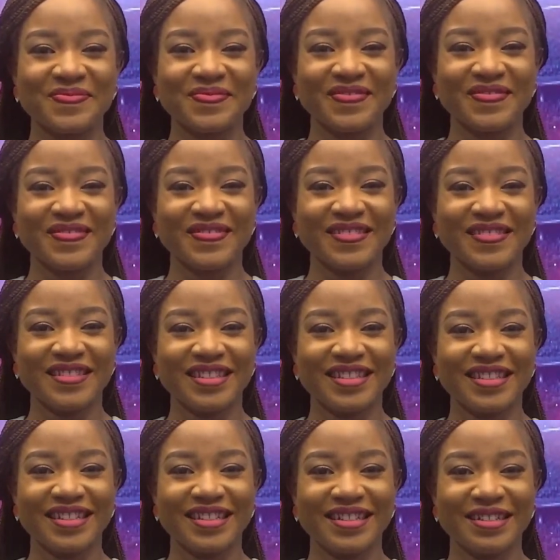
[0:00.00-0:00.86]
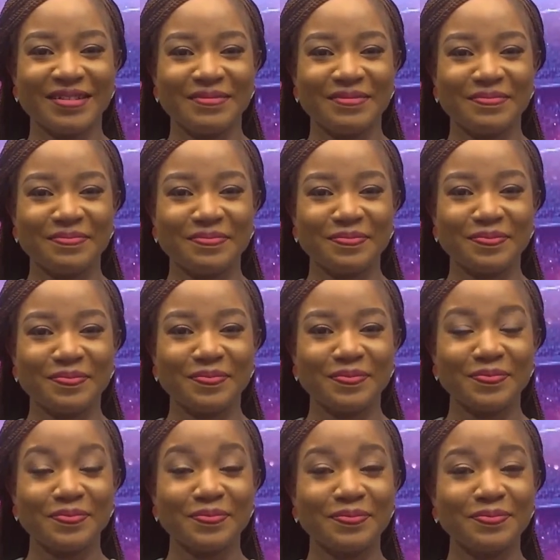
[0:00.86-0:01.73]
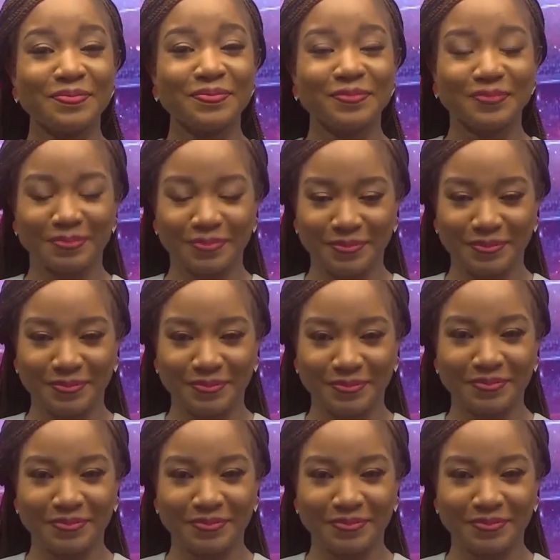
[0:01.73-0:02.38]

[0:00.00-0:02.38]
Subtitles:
Well, Oyinchi, thank you very much for having